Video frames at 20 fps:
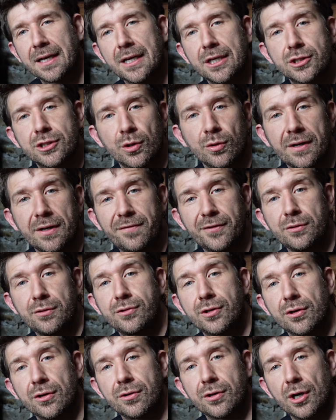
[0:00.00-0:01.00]
So if you
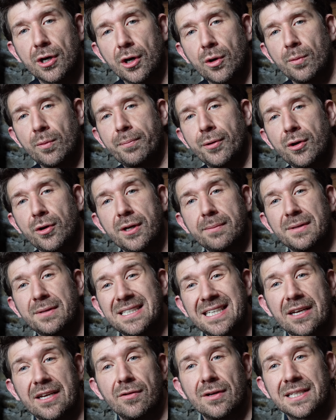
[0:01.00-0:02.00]
don't know, burning
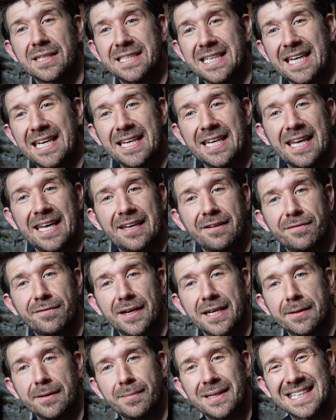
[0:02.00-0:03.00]
materials in a
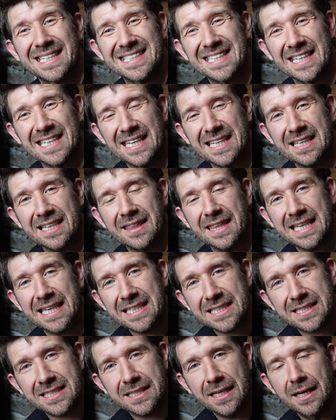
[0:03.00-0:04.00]
fireplace like
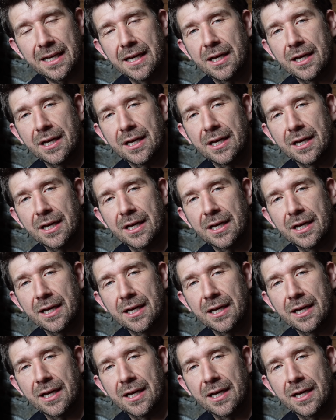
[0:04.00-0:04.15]
this